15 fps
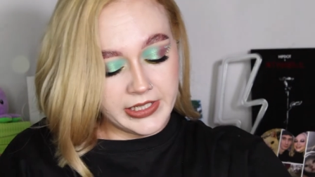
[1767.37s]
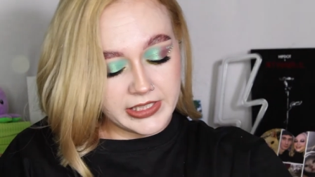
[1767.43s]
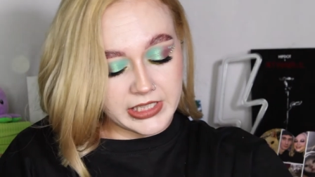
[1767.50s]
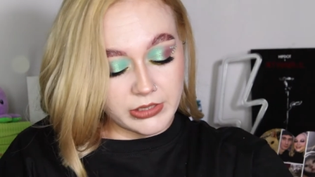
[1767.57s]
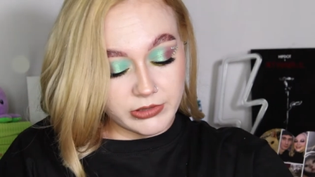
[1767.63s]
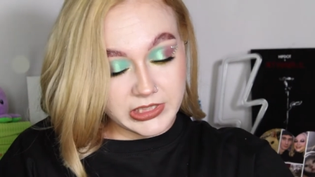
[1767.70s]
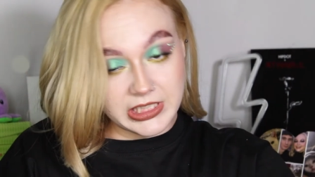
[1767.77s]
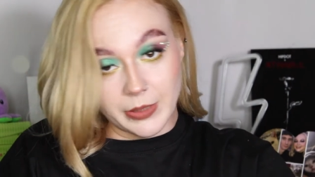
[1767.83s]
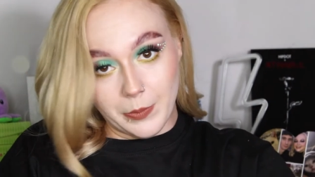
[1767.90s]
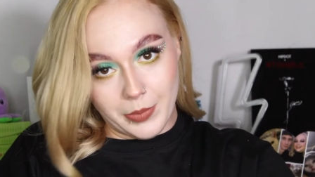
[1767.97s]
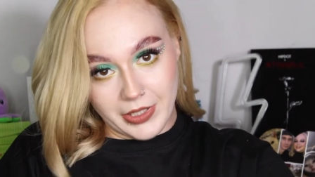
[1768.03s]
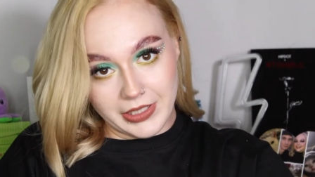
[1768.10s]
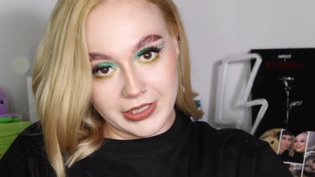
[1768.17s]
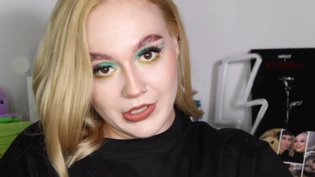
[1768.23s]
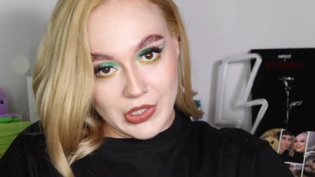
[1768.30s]
So,
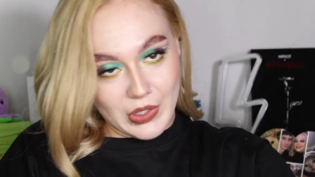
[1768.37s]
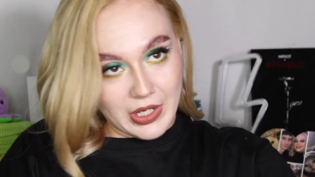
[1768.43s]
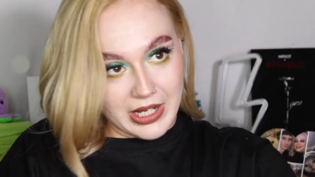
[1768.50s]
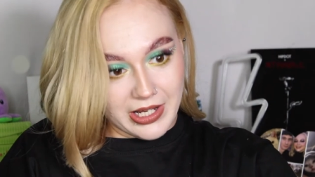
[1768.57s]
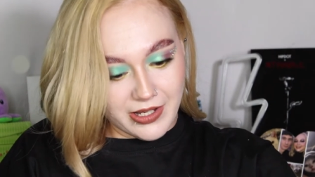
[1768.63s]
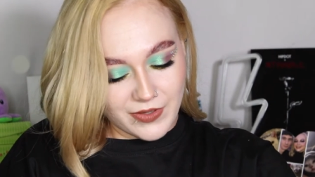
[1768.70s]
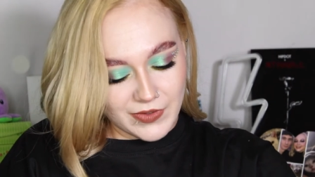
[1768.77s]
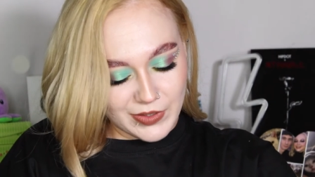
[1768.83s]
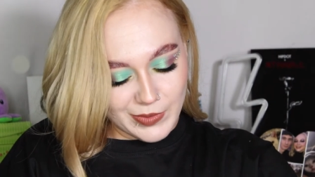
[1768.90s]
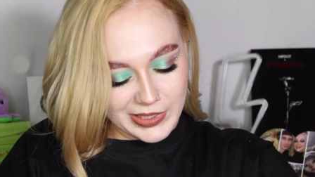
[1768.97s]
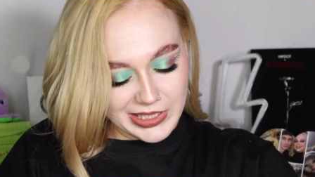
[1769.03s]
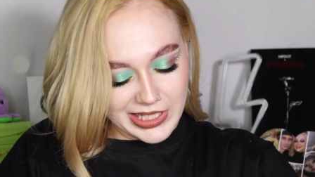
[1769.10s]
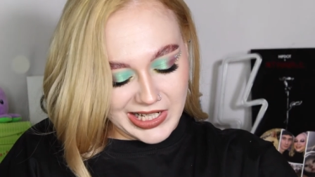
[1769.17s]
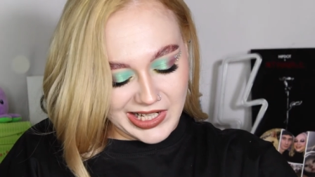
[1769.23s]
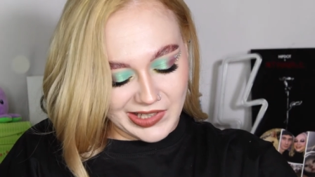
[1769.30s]
Simping, you know how I feel
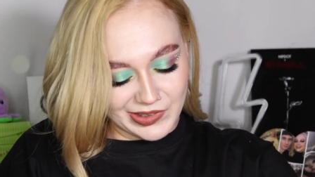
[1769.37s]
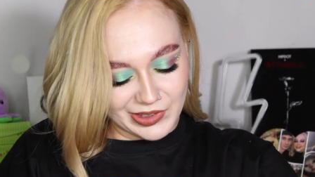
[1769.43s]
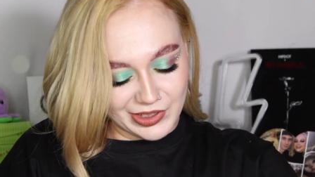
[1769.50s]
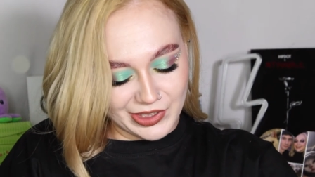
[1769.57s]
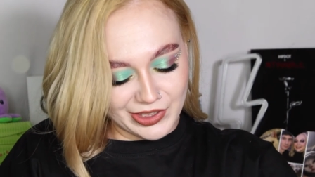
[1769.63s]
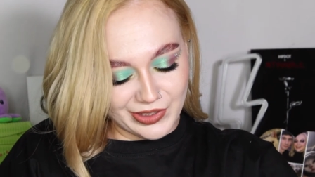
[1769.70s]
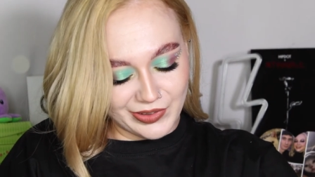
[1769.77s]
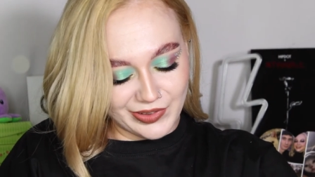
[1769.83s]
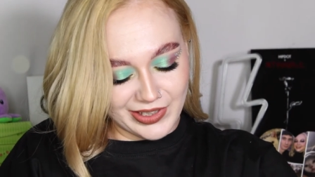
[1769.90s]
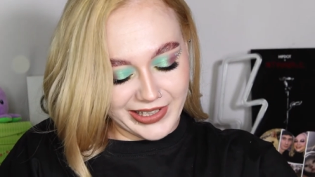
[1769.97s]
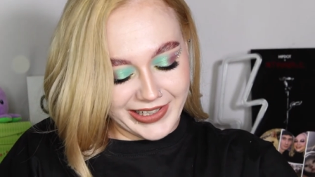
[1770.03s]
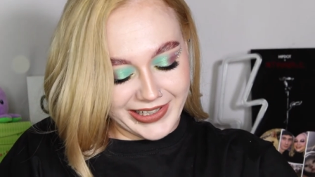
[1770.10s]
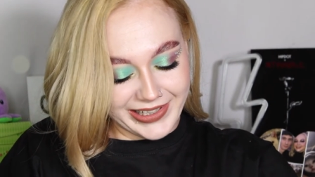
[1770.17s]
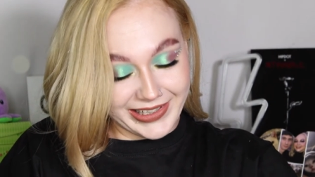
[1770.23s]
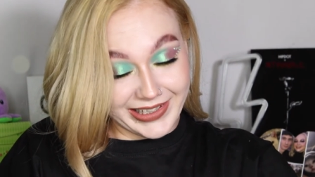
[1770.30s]
about that color too.
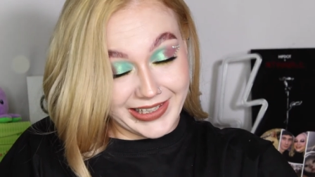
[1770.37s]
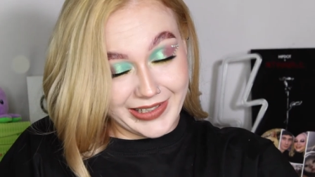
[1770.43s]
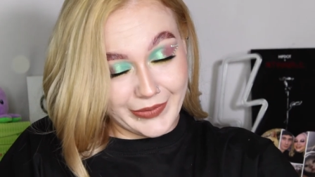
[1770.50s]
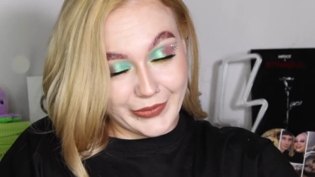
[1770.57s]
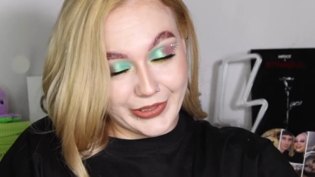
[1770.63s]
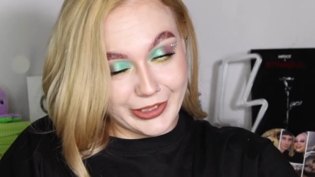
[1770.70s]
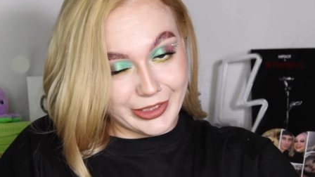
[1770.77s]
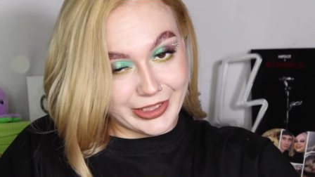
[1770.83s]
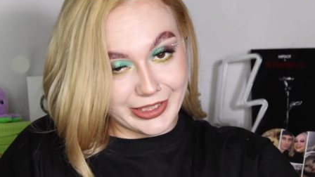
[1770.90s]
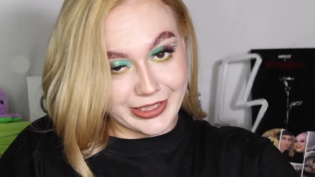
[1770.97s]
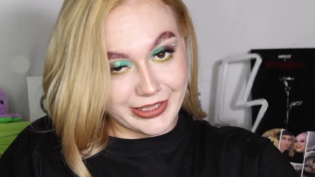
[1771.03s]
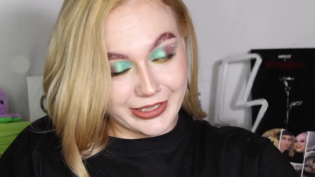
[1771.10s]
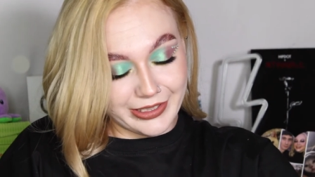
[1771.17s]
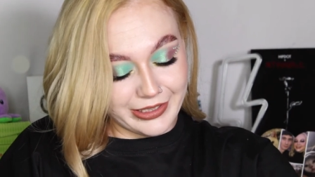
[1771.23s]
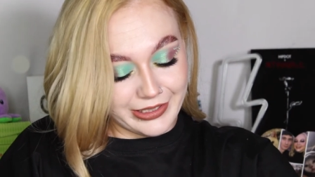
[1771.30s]
Like, it
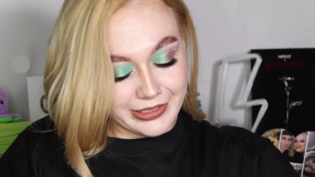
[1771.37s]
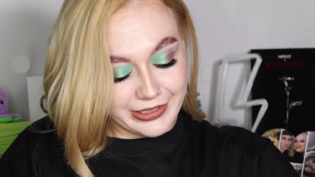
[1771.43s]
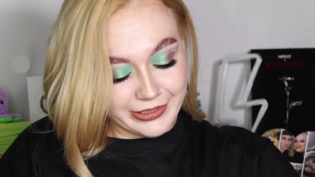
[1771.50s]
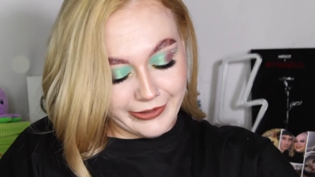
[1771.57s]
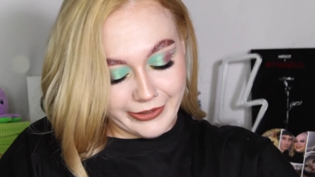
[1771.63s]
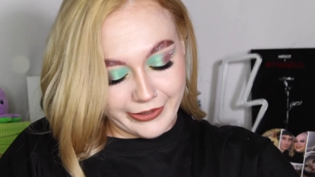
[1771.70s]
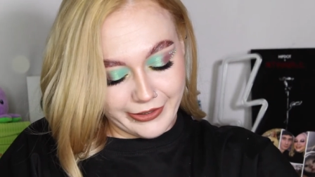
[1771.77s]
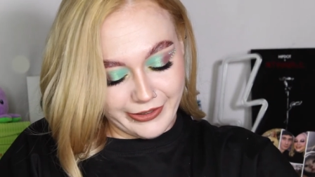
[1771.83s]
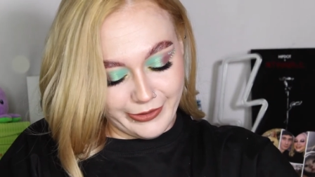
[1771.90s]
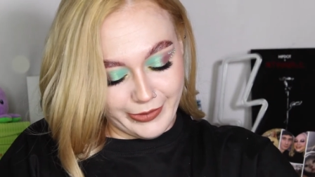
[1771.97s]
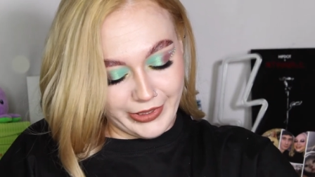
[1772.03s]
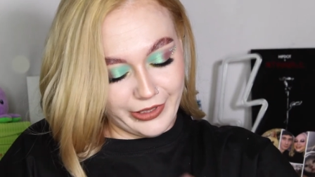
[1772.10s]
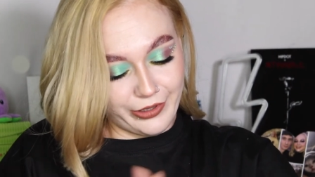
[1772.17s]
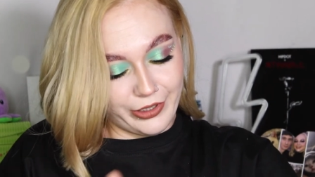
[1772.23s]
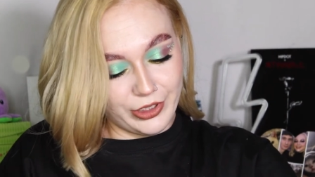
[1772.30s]
was, oh
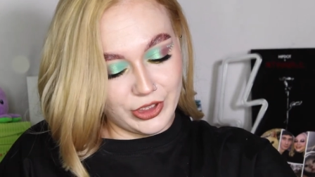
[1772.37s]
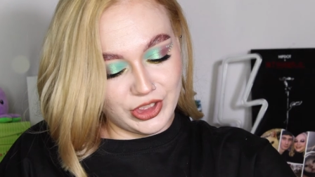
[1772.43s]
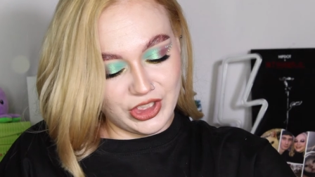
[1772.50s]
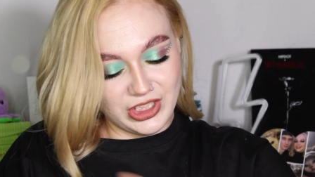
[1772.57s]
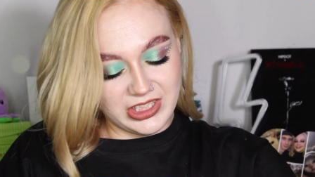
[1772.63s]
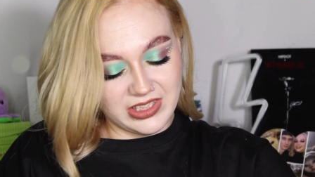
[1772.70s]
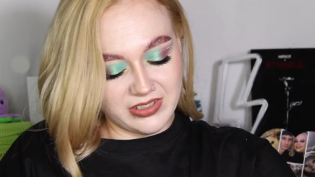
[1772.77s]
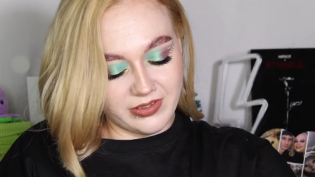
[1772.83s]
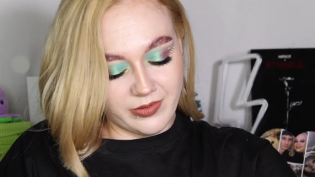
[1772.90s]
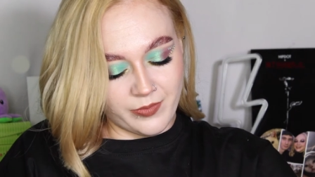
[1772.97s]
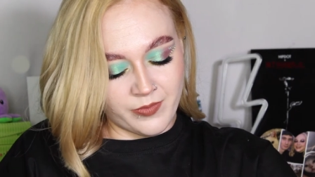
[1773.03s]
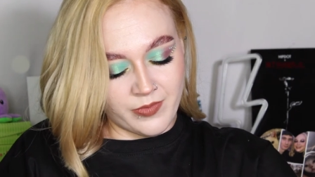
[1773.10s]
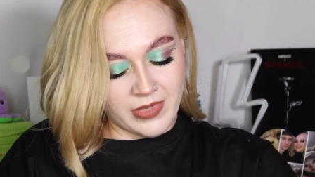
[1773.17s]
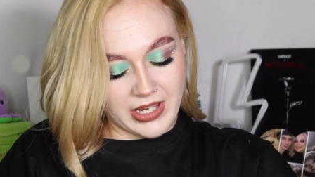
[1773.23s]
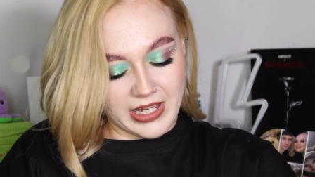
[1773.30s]
my gosh, just
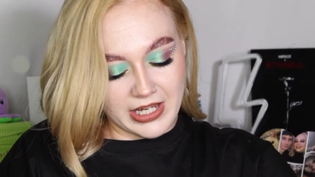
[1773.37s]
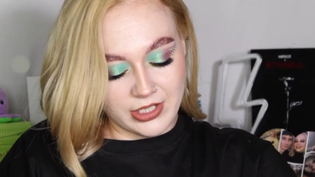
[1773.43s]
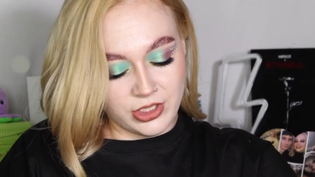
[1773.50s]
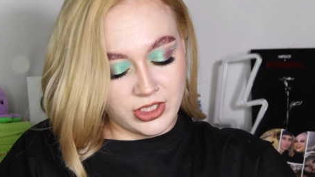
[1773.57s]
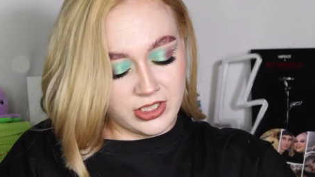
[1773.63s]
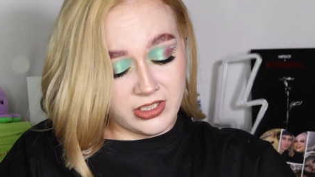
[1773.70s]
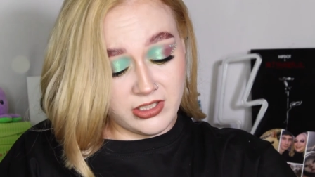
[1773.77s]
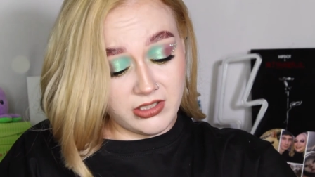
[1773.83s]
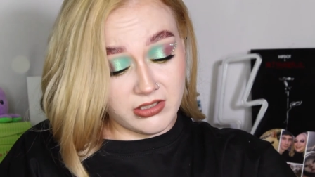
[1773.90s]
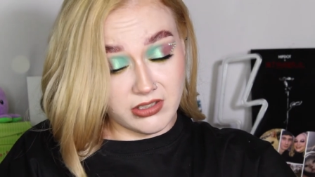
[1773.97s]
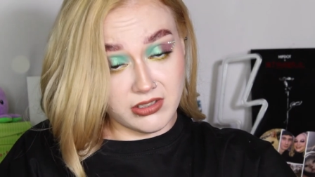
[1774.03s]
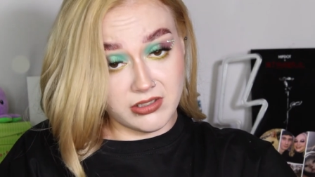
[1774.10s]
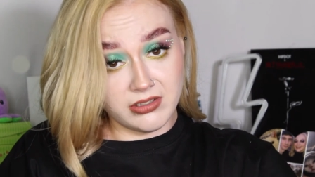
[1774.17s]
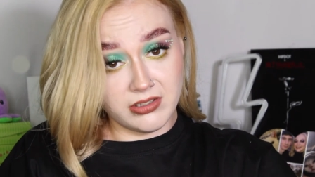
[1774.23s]
magic.